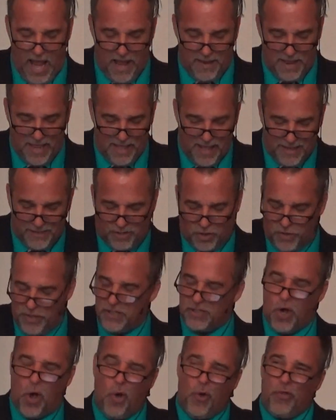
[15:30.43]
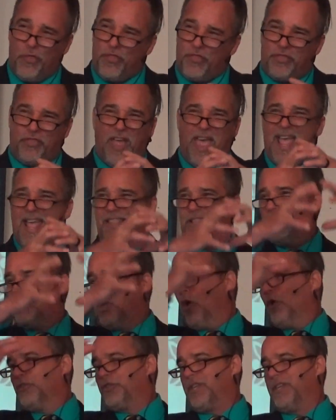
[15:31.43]
and so this whole thing, this
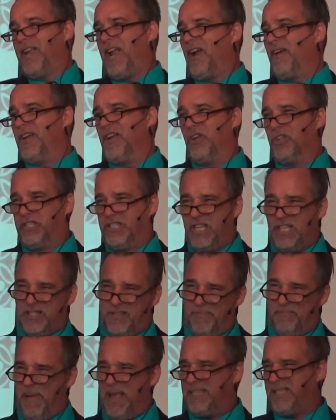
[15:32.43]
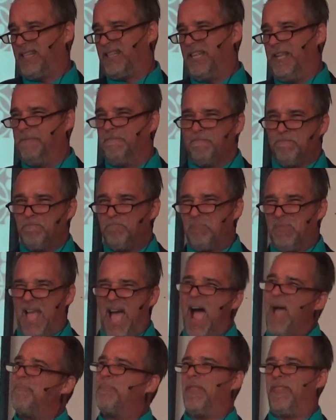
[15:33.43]
whole scenario is just basically
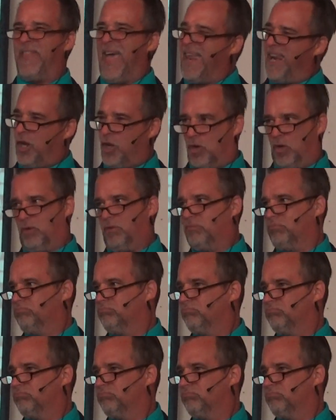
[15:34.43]
hypothetical.